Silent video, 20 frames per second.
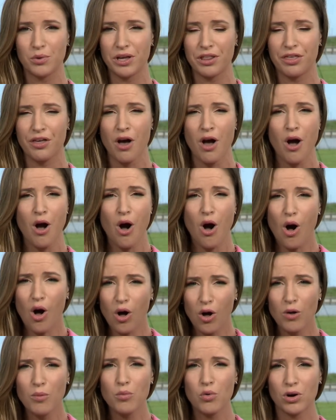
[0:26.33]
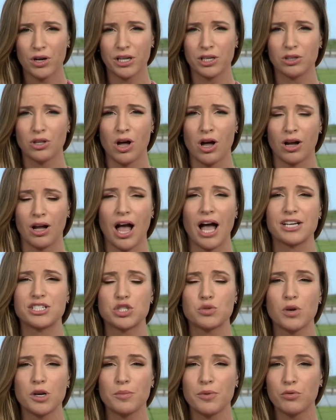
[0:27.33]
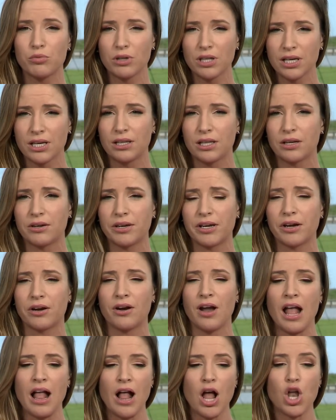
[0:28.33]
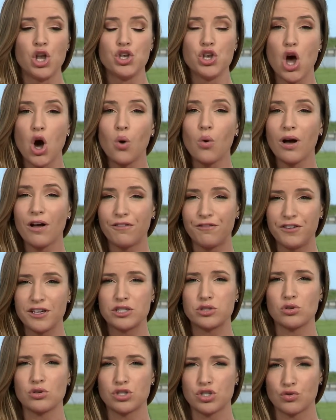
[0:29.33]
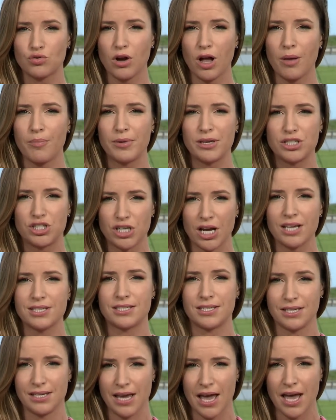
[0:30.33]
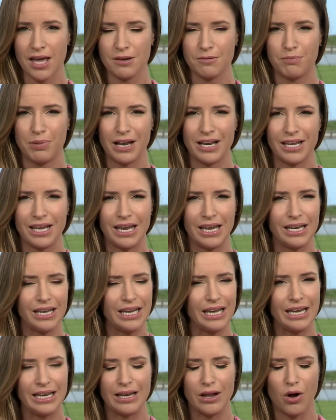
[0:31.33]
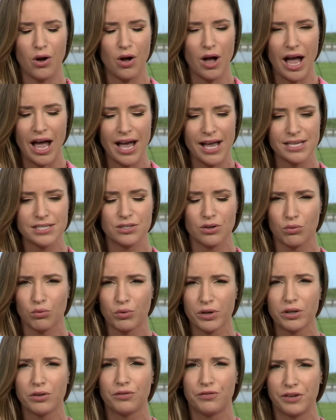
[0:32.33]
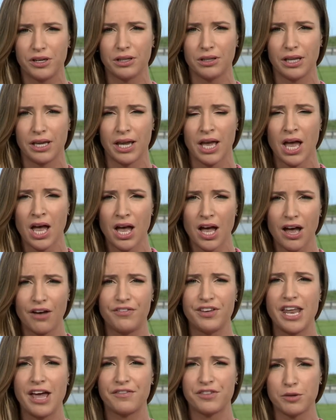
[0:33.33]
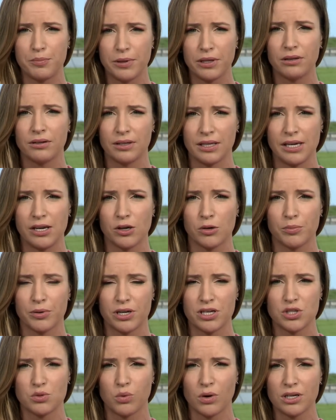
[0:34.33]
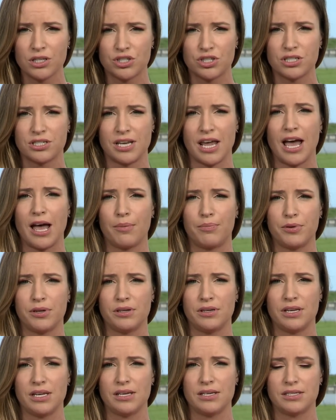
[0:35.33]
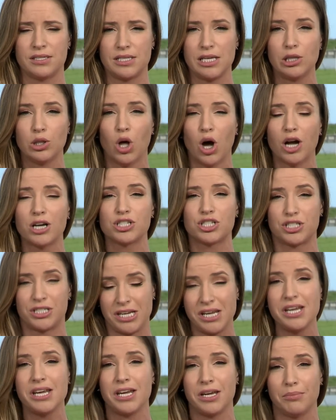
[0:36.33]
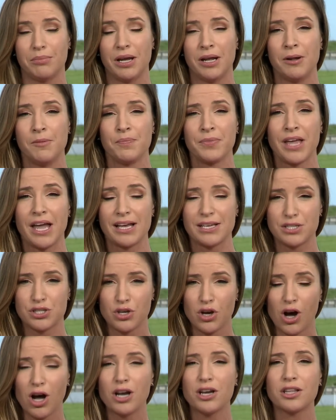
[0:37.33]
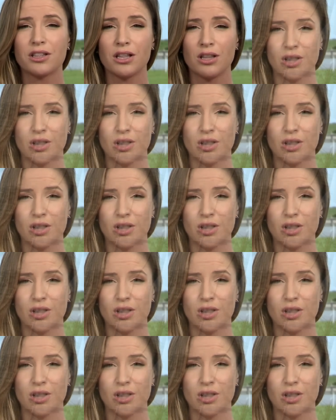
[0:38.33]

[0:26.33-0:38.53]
with all morning long. I just want to be really clear here. No official scrub just yet, but it, it has a real feeling of inevitability here because what has just happened is the launch team has gone to the